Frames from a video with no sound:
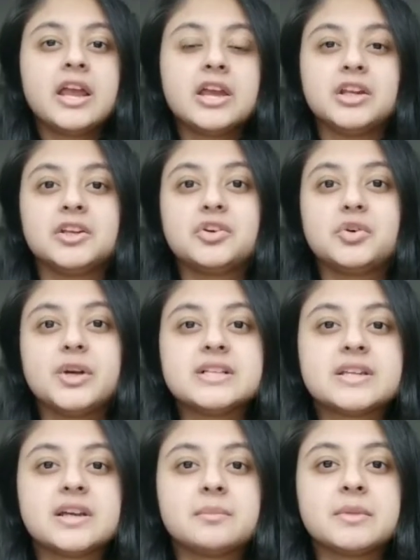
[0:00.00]

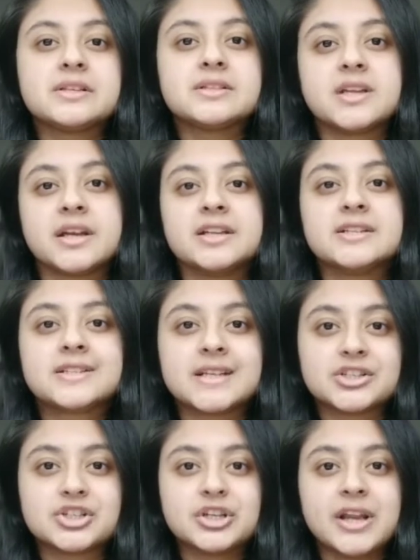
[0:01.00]
increasing my study
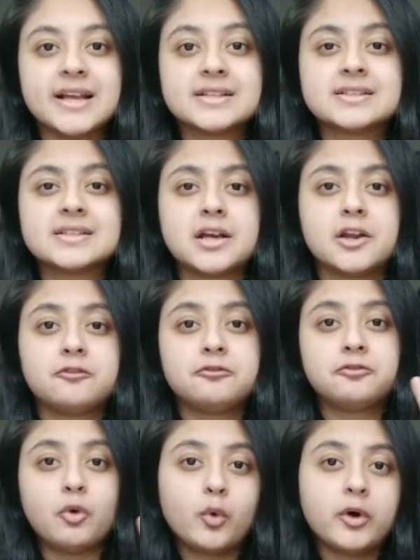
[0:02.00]
session and studying
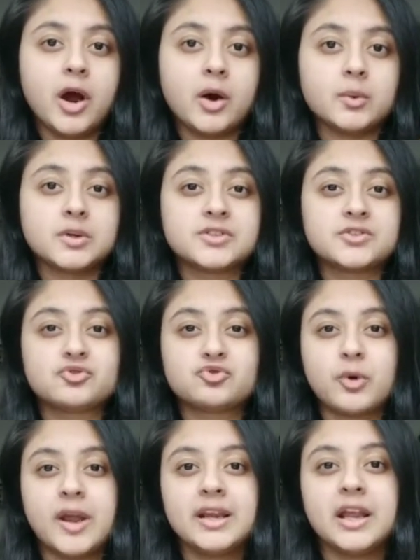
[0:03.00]
4 hours
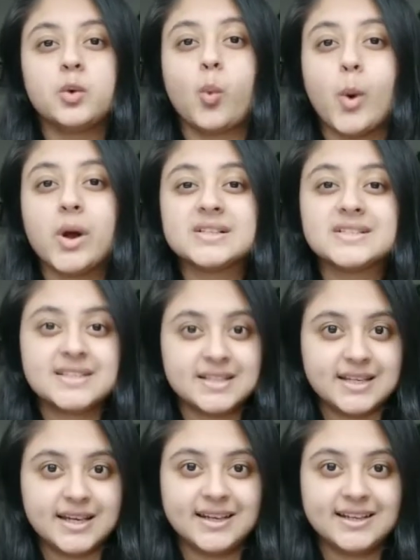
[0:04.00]
straight in one
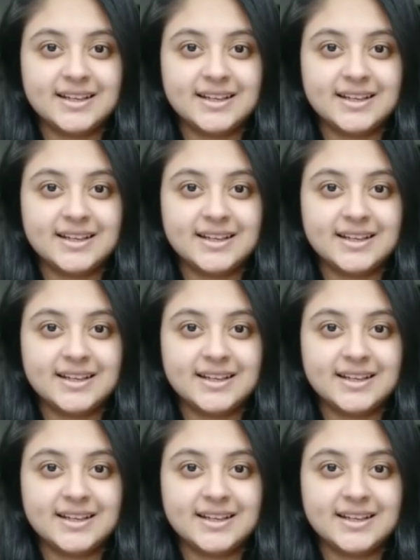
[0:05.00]
sitting.